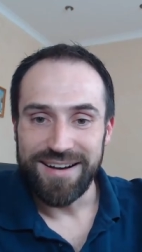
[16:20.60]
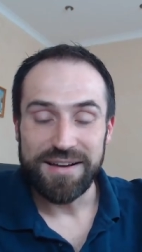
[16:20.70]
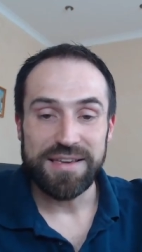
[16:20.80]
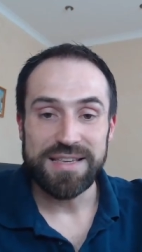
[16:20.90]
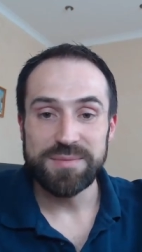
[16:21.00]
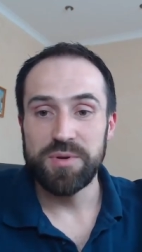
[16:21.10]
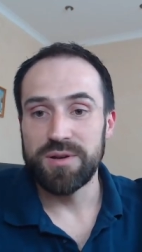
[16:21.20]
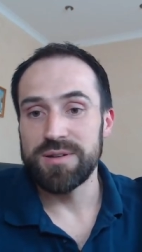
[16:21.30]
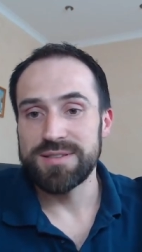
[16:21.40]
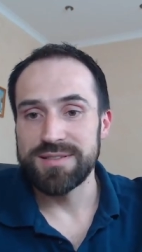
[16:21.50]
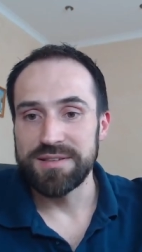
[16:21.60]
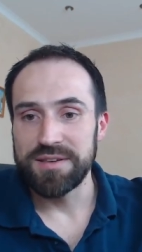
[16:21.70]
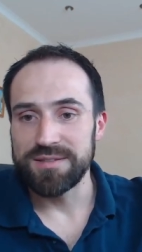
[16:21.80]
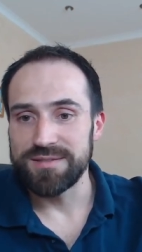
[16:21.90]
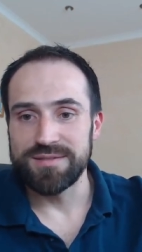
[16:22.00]
uh, is because
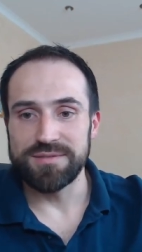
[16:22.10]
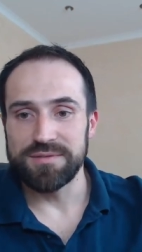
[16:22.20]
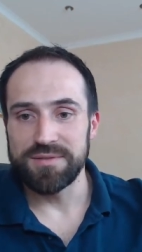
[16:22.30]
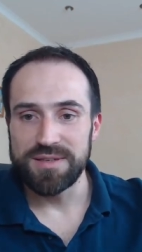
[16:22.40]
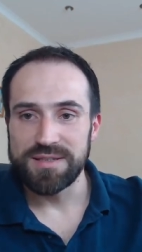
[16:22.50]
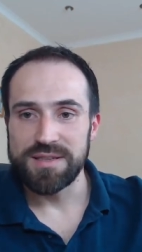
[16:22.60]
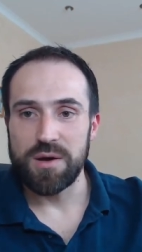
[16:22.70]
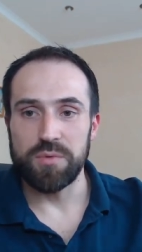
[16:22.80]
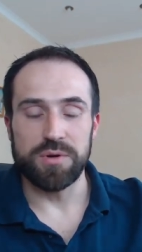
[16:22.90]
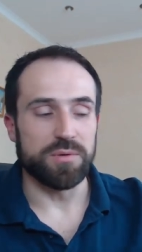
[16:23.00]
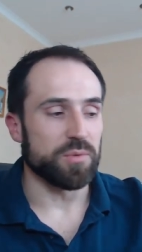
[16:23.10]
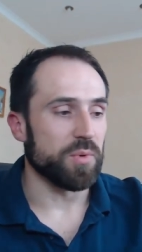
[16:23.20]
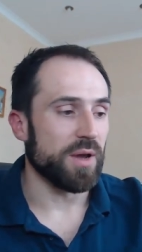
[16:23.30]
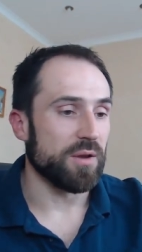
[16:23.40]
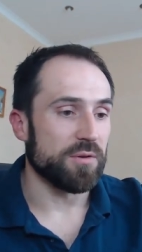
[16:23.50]
the, this is our
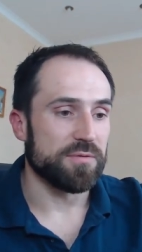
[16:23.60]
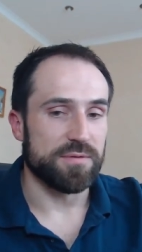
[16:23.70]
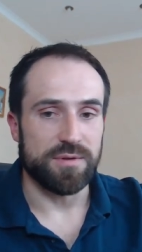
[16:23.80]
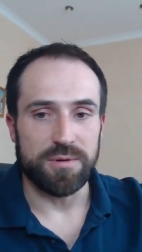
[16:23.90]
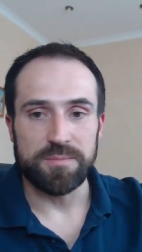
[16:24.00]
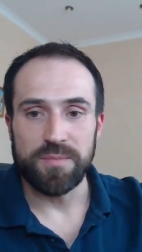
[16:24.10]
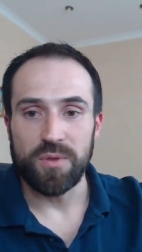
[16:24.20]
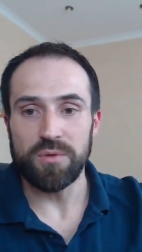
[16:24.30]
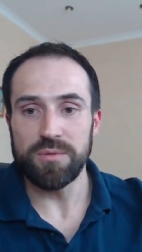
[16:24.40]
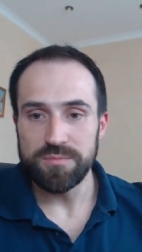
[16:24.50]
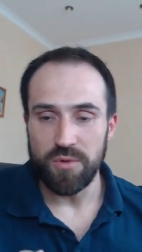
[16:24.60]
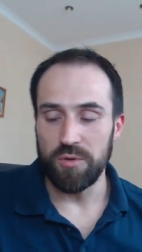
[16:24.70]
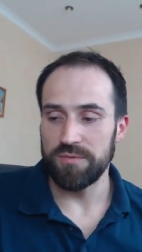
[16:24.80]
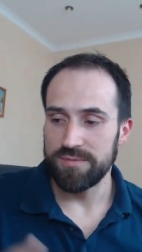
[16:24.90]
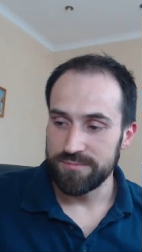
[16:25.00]
way of uh,
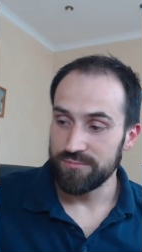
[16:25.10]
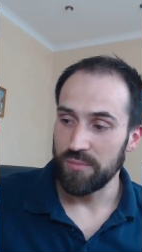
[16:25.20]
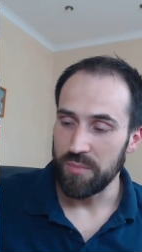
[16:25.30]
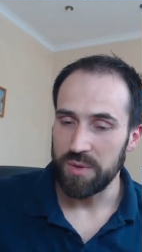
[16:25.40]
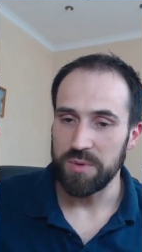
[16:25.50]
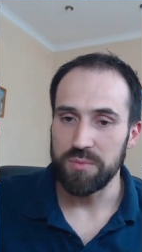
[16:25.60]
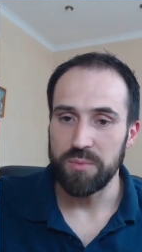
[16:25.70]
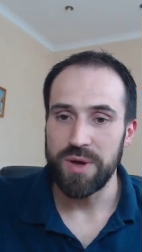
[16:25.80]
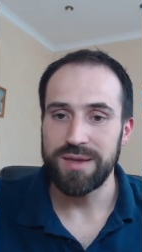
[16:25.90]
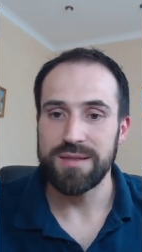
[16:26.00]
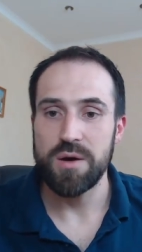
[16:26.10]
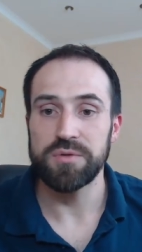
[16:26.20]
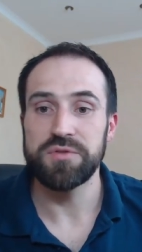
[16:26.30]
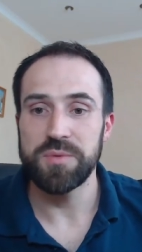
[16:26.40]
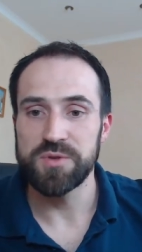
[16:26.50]
of maybe making our
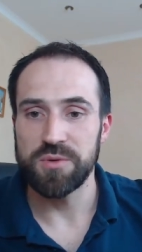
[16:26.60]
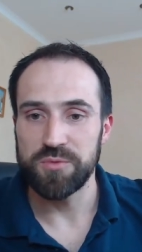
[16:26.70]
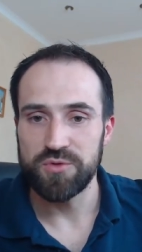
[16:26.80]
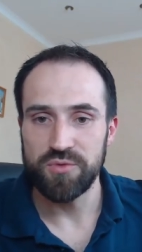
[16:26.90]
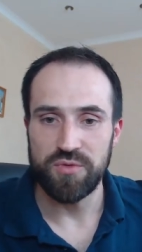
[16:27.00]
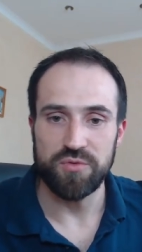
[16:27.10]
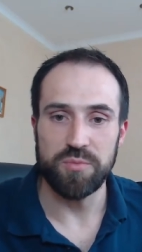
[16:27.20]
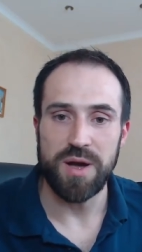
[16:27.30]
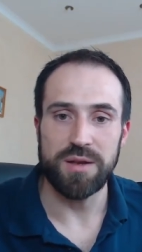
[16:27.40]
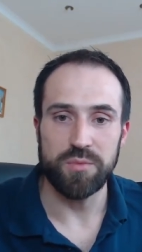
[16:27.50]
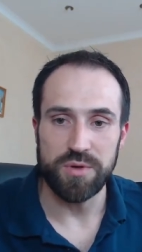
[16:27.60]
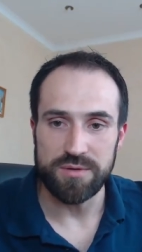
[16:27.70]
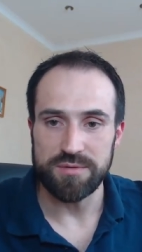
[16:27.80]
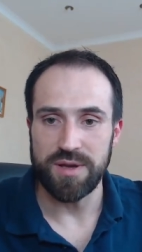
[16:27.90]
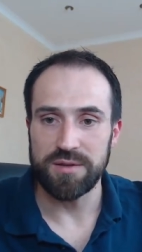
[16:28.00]
dreams come true through money
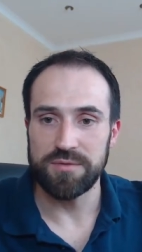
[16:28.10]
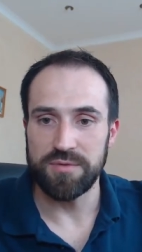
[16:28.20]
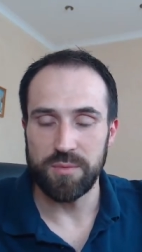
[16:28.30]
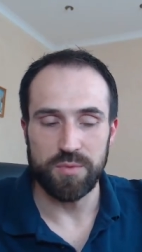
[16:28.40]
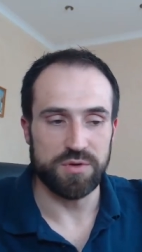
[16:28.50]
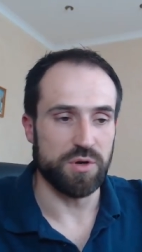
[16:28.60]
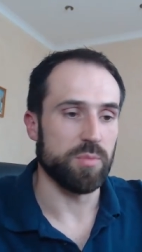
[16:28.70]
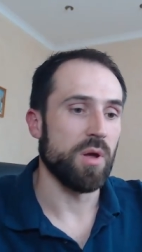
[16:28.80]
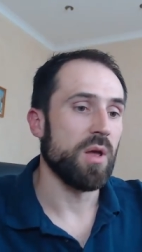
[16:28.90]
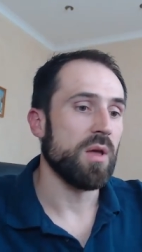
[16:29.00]
we get from the job